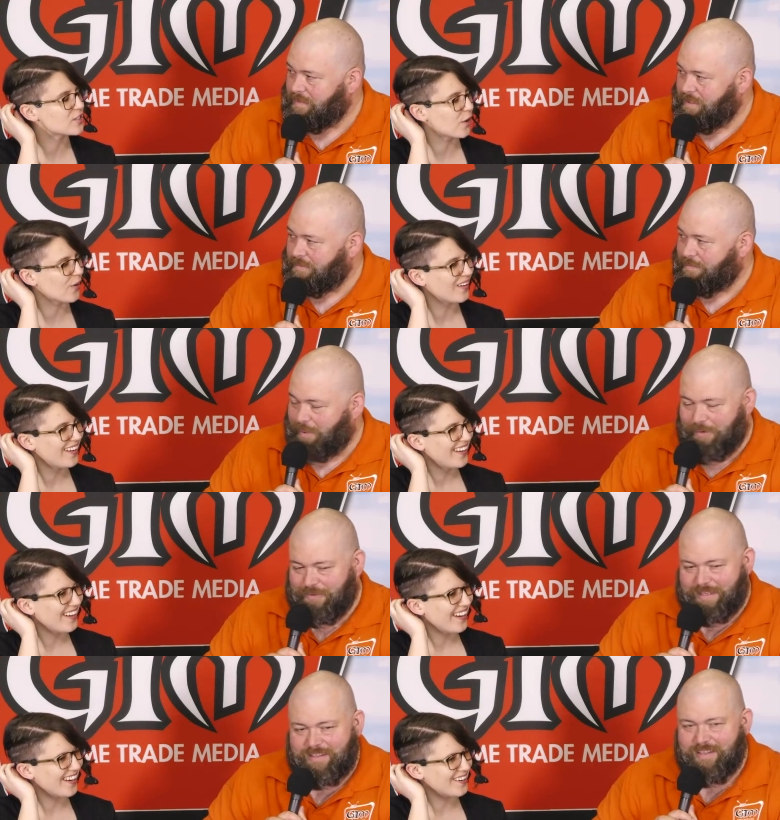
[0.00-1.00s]
Speaker 1: So
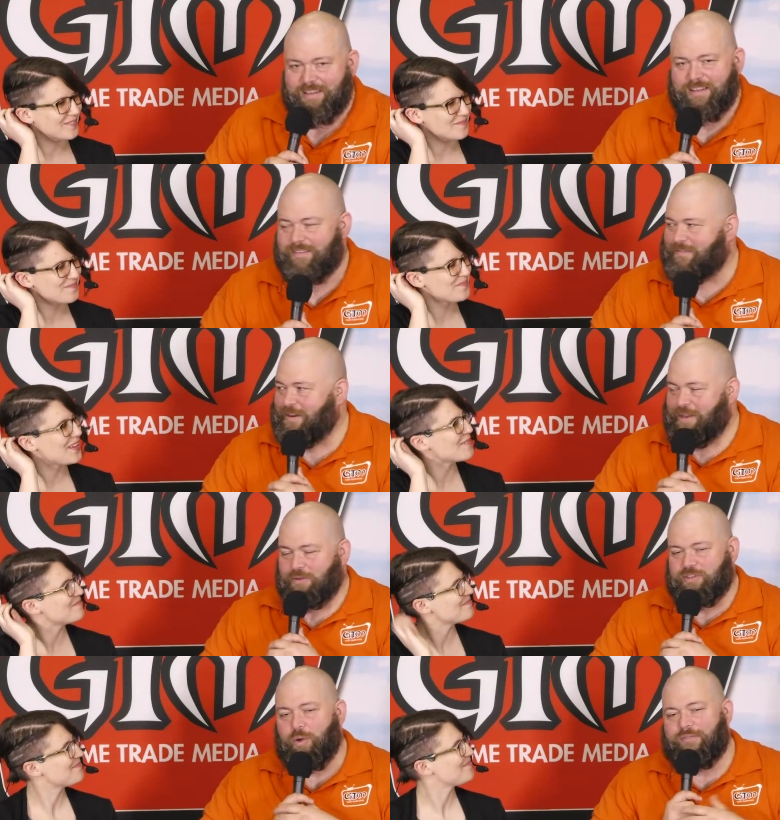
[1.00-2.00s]
perfect, very cool.
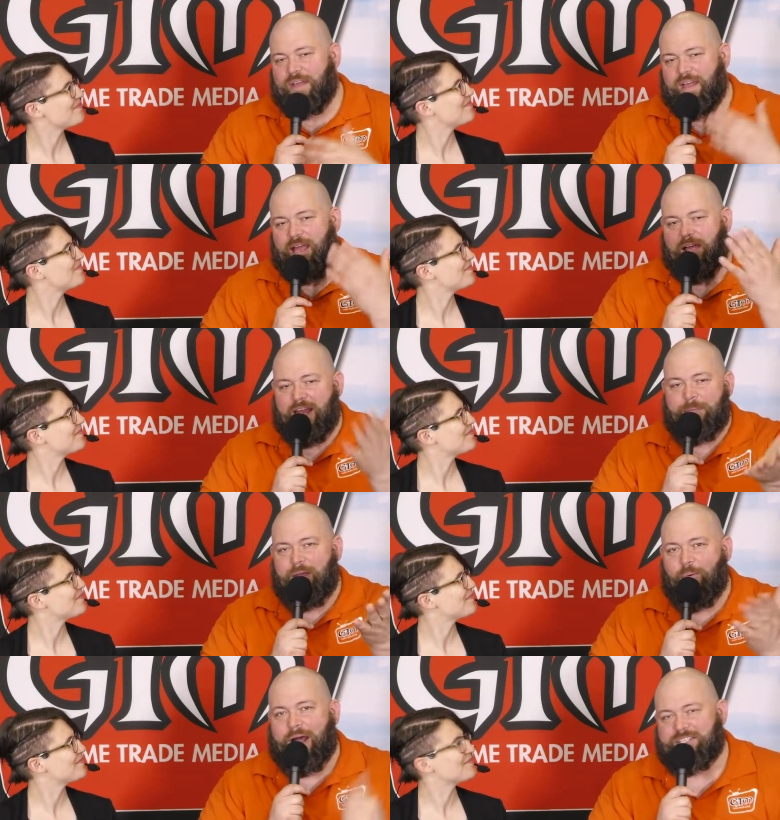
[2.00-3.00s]
So if anybody
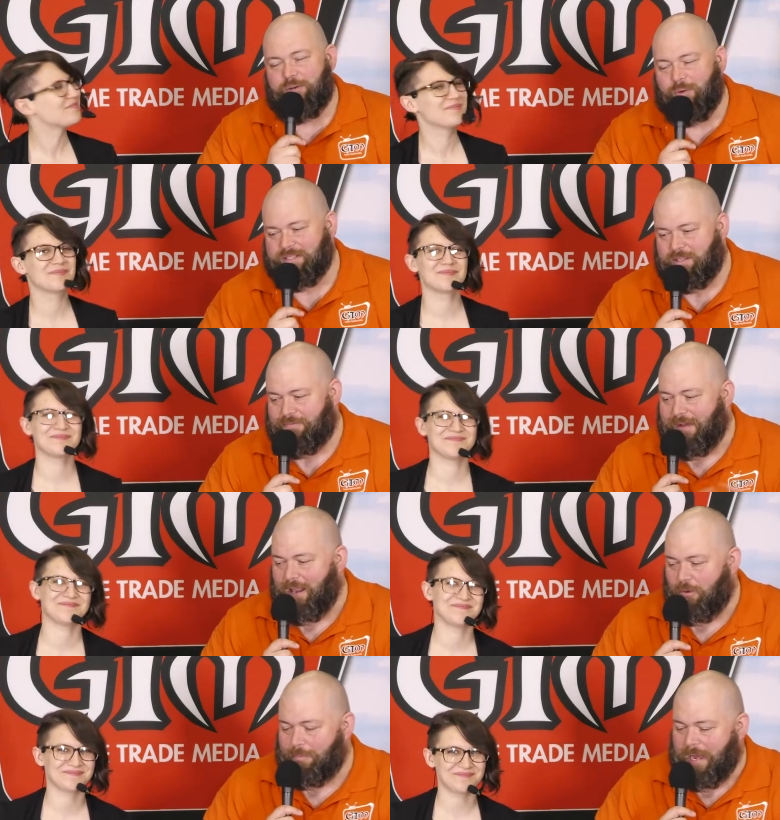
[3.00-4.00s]
watching wants to
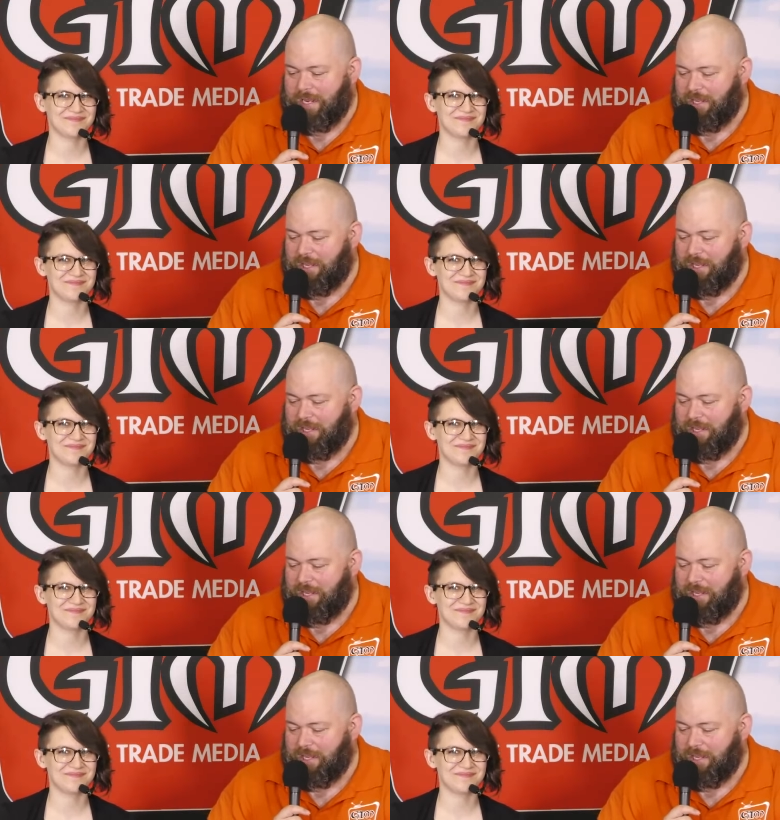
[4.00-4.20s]
follow Monte